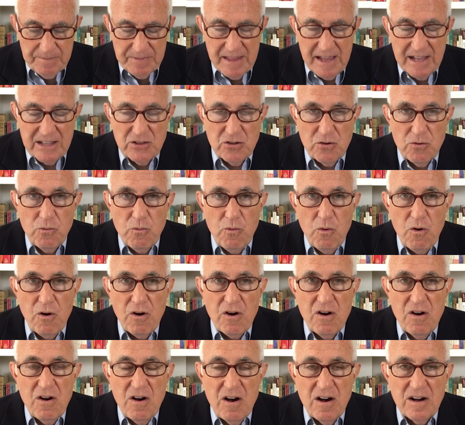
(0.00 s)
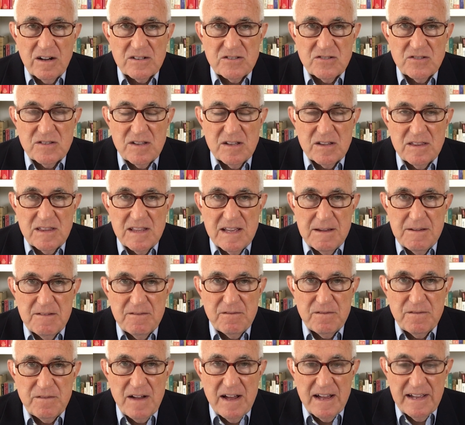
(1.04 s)
and the war hawks that they
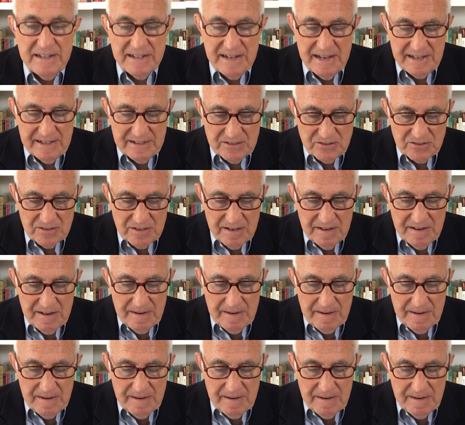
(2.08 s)
finance,